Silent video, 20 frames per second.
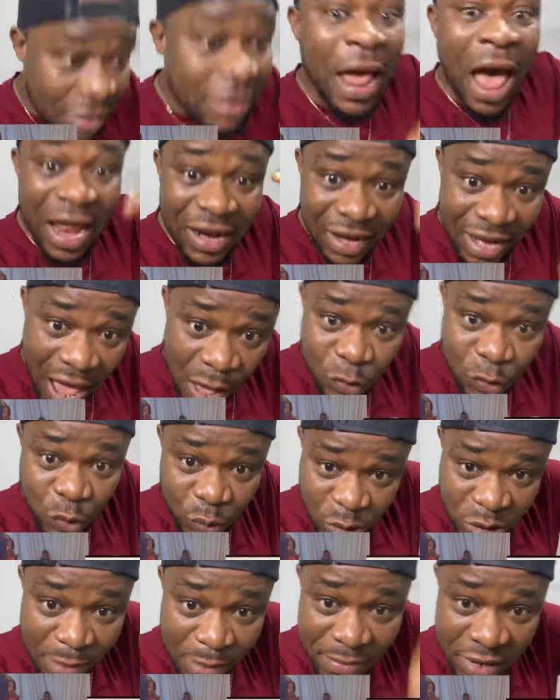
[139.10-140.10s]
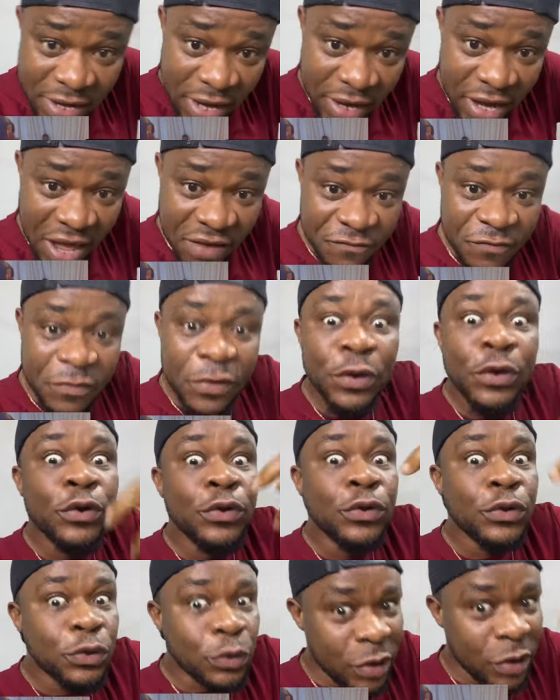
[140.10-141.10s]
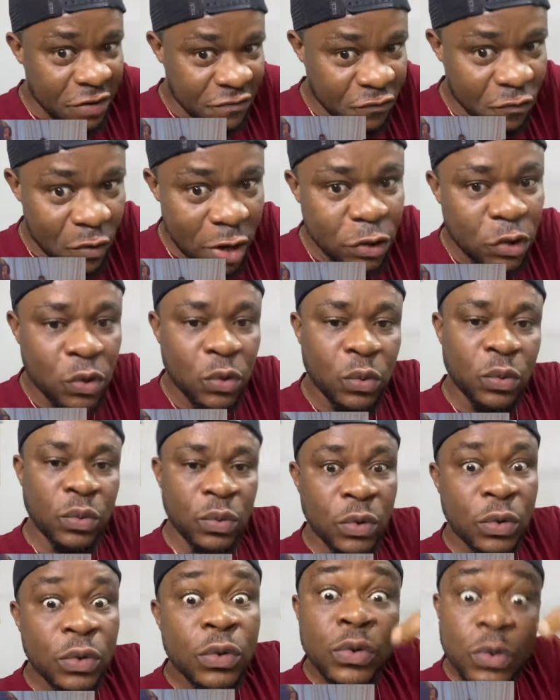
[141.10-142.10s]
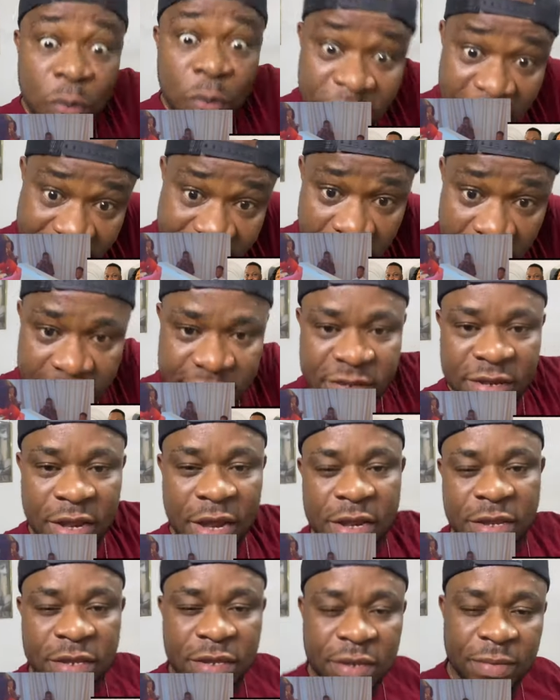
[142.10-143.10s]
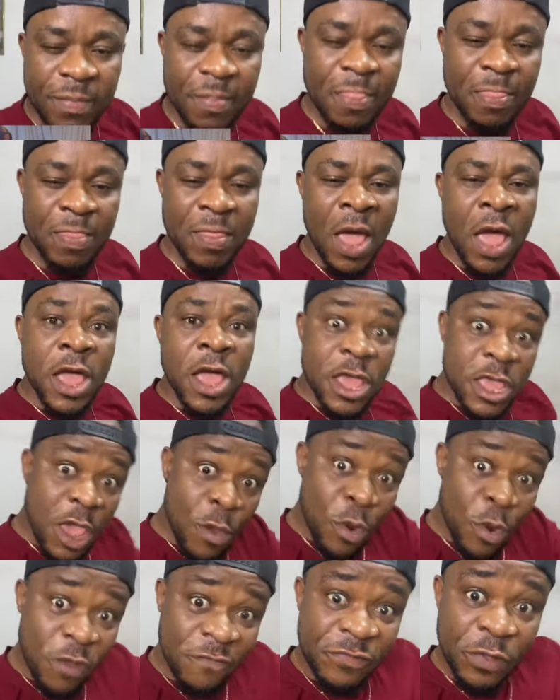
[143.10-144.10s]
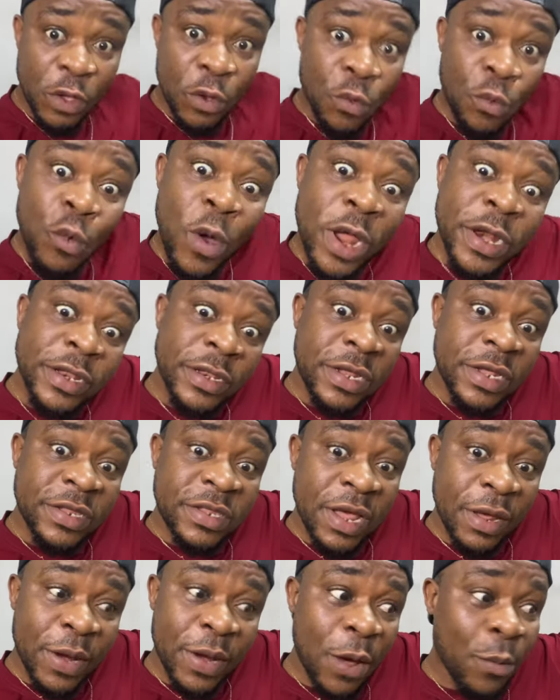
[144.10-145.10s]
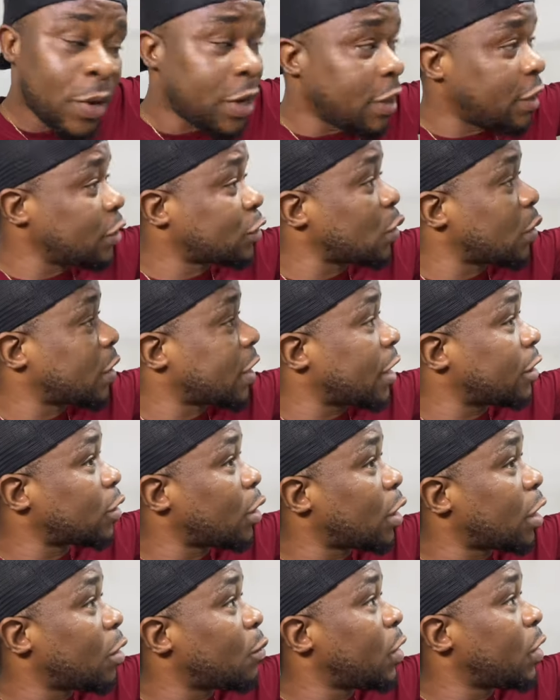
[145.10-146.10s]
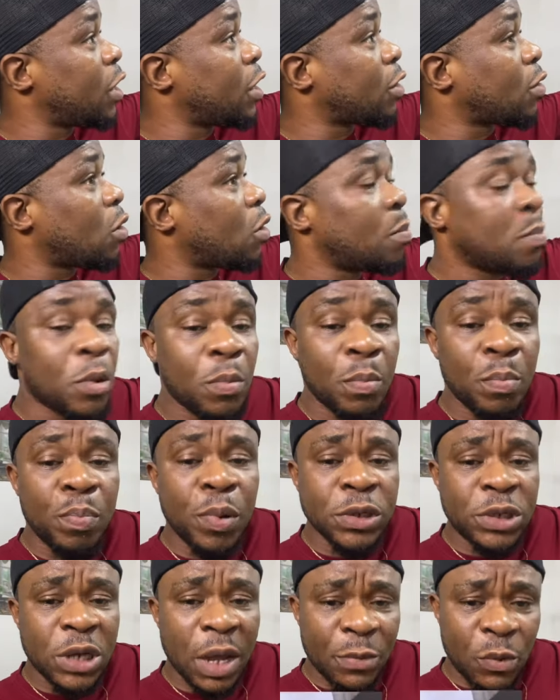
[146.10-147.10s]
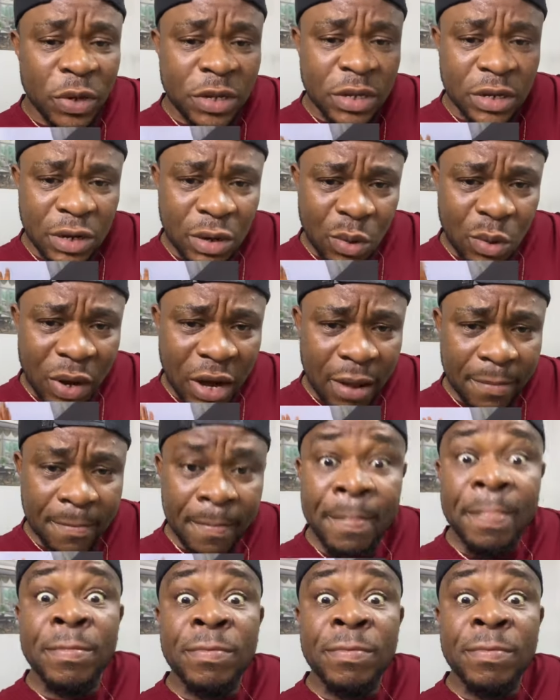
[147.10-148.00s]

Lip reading: Allow social media life to influence you to that extent. You get one this girl now, when did they talk, when did they call Boji, I mean, when did they call her?